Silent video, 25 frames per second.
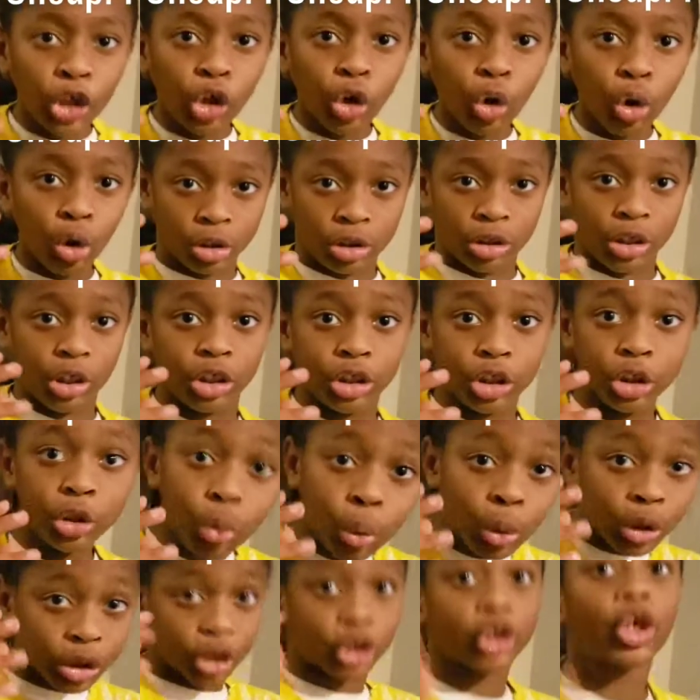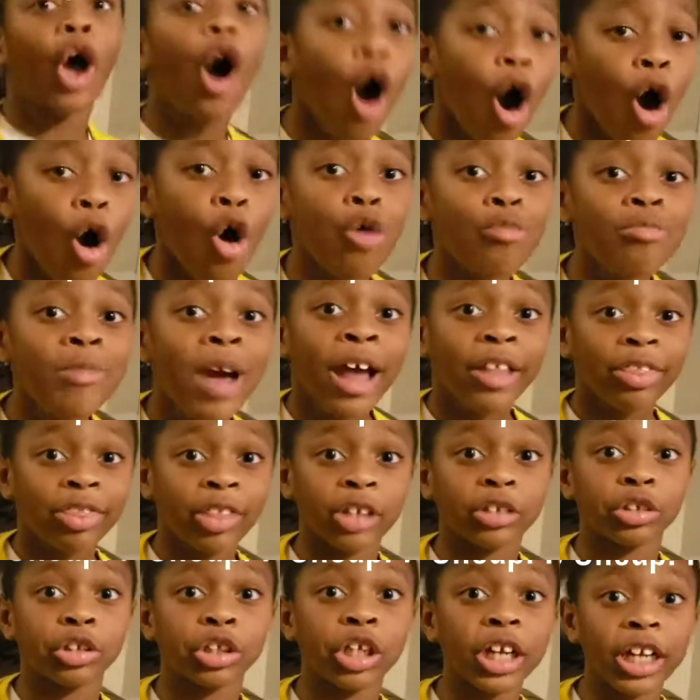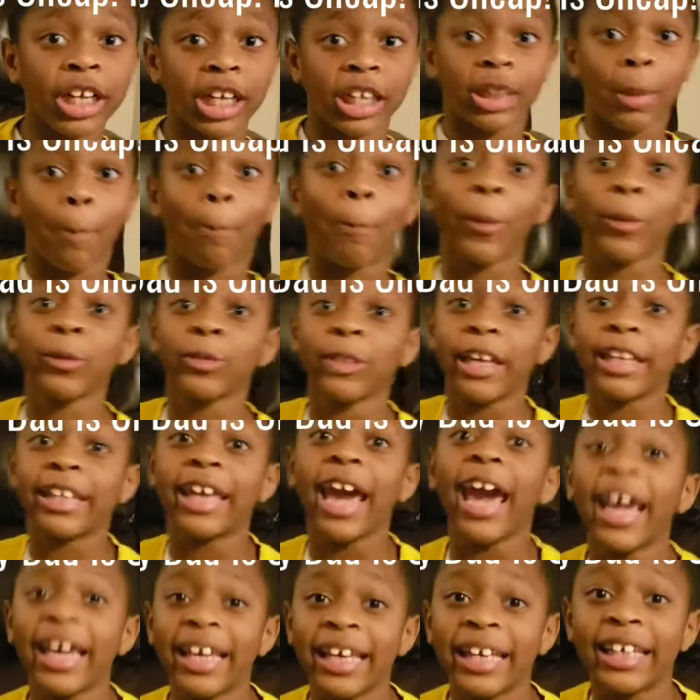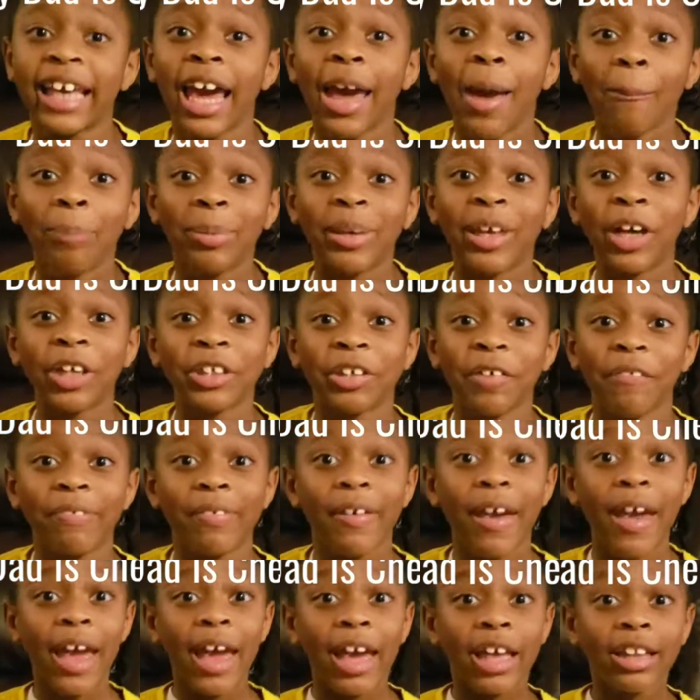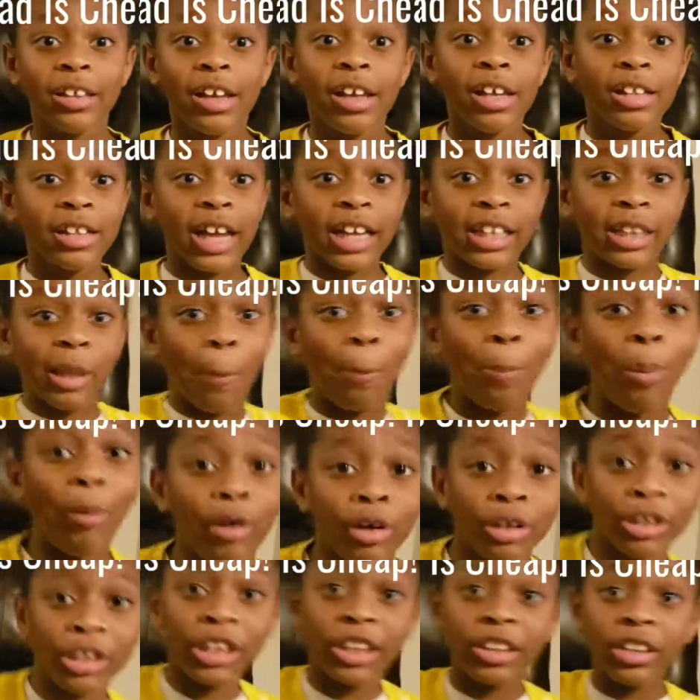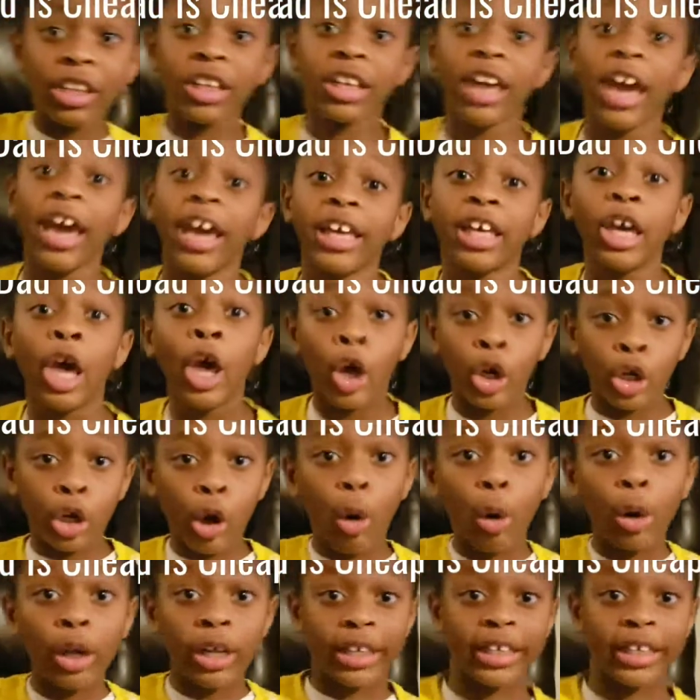you assume that you're going to get the birthday cake because if like the party and the cake go